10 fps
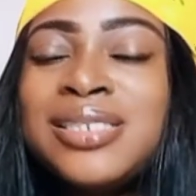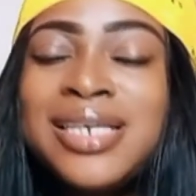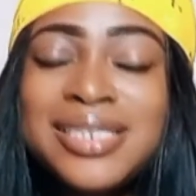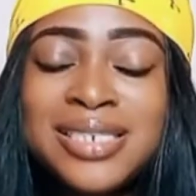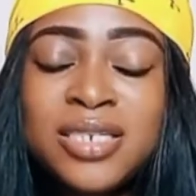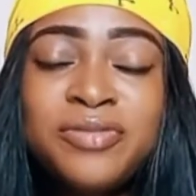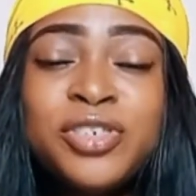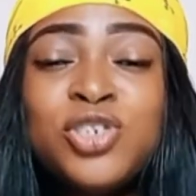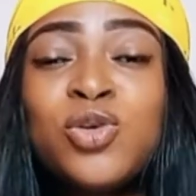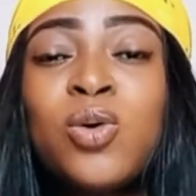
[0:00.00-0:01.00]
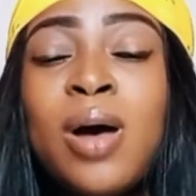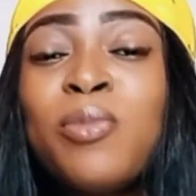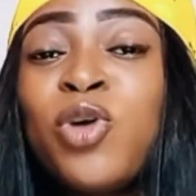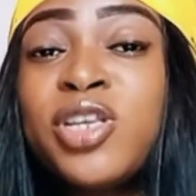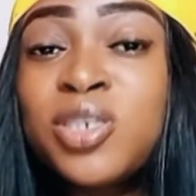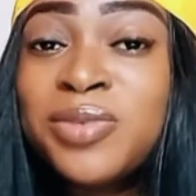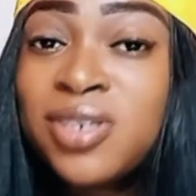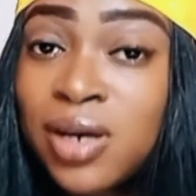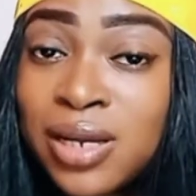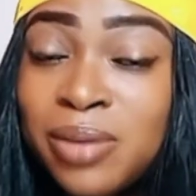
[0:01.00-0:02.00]
In this video, I'm going to be
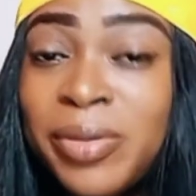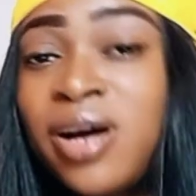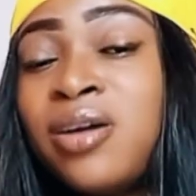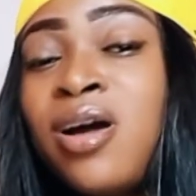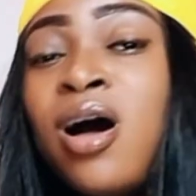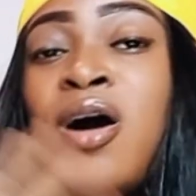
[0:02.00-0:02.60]
talking about